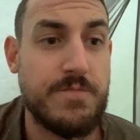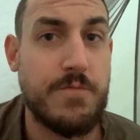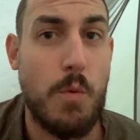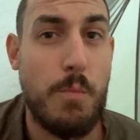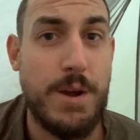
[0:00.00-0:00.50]

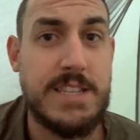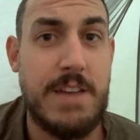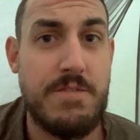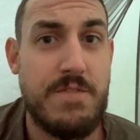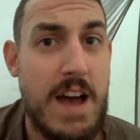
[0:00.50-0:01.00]

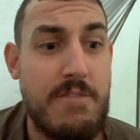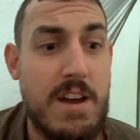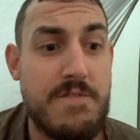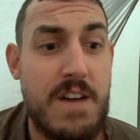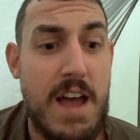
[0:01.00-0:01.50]
4.75
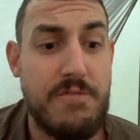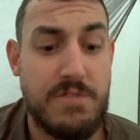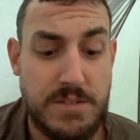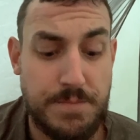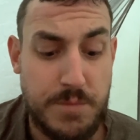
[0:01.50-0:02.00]
out of 5
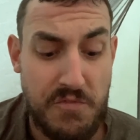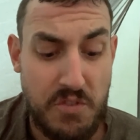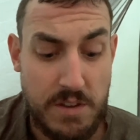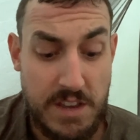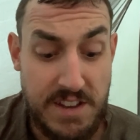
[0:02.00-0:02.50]
for
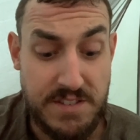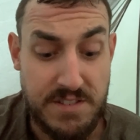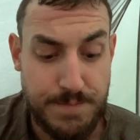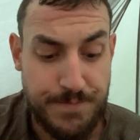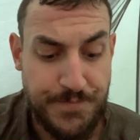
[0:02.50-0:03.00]

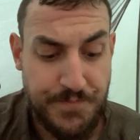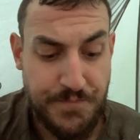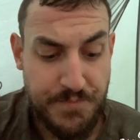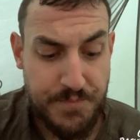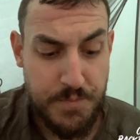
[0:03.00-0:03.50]
ease.
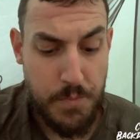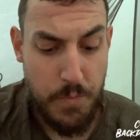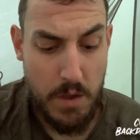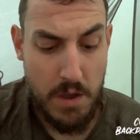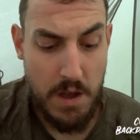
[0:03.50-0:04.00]

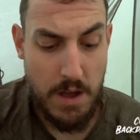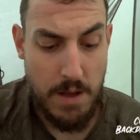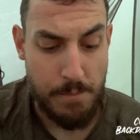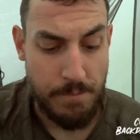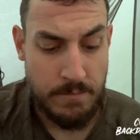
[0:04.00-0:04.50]

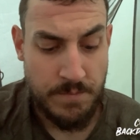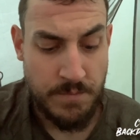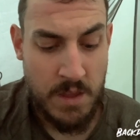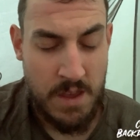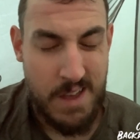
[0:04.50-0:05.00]
Um,
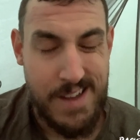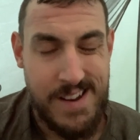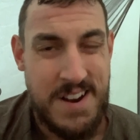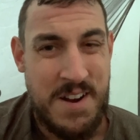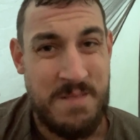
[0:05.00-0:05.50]

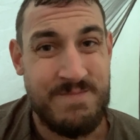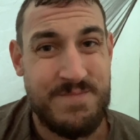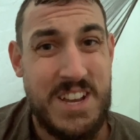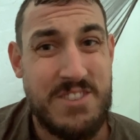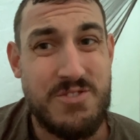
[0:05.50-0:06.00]

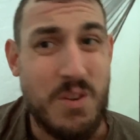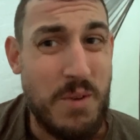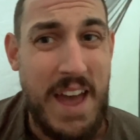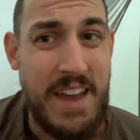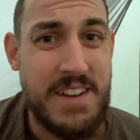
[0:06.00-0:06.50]
Texture's
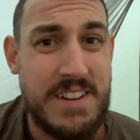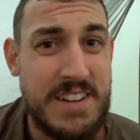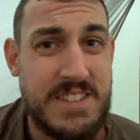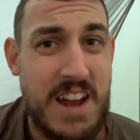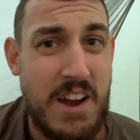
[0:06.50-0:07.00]
okay.
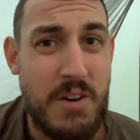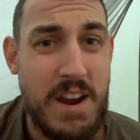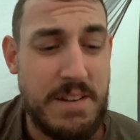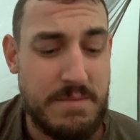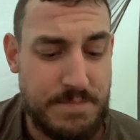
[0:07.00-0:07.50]
It's not
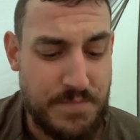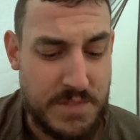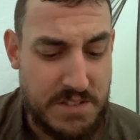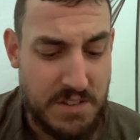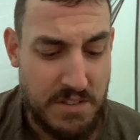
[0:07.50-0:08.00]
great.
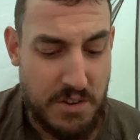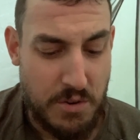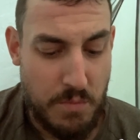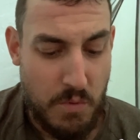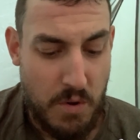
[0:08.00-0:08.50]
It's a
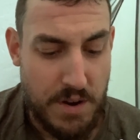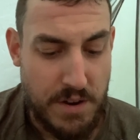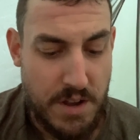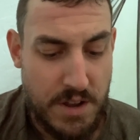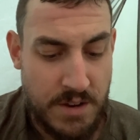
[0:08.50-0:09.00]
little
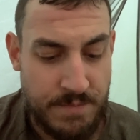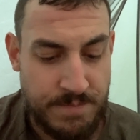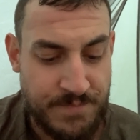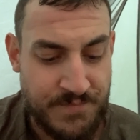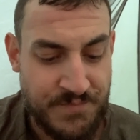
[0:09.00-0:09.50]
more
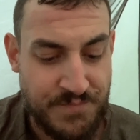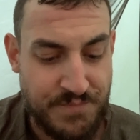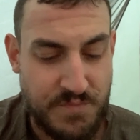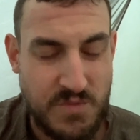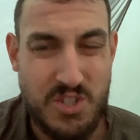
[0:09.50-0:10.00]

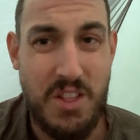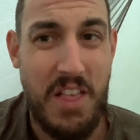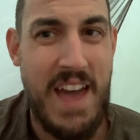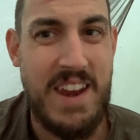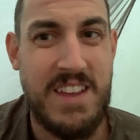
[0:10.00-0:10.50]

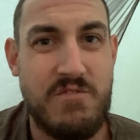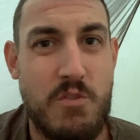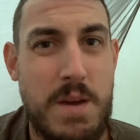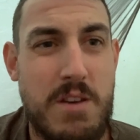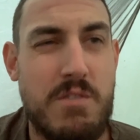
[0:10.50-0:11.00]
gelatinous
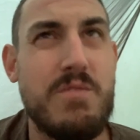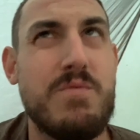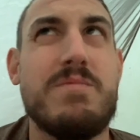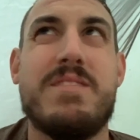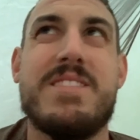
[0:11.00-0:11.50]
for better.
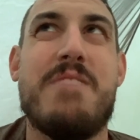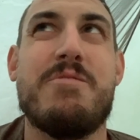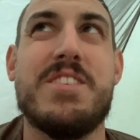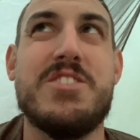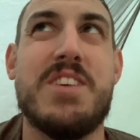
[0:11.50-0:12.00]
Not
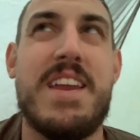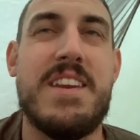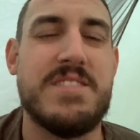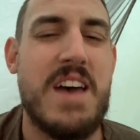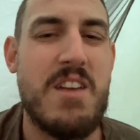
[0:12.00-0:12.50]
really
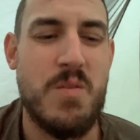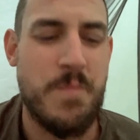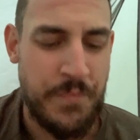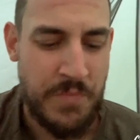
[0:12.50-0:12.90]
gelatinous. I don't know.